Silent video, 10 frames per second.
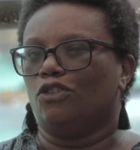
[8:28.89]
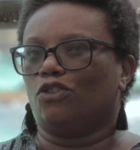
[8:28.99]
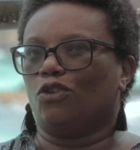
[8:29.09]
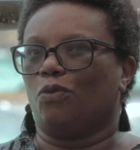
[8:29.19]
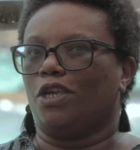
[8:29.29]

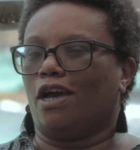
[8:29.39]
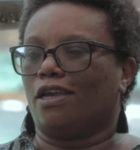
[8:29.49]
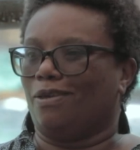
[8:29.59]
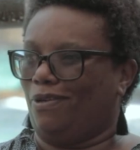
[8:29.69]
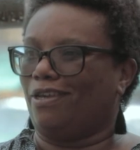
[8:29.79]
So we are
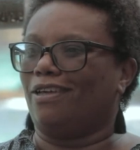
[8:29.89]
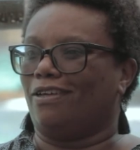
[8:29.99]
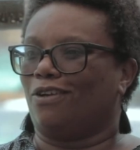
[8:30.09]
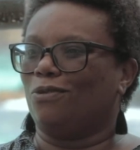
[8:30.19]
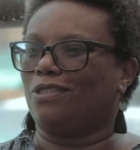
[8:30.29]
keeping
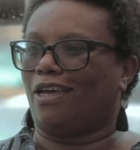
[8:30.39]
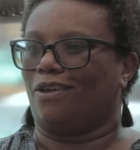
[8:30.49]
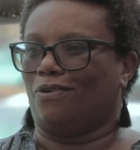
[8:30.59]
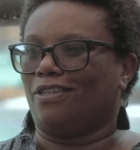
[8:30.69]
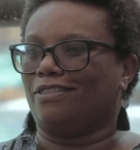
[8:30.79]
a close eye on it.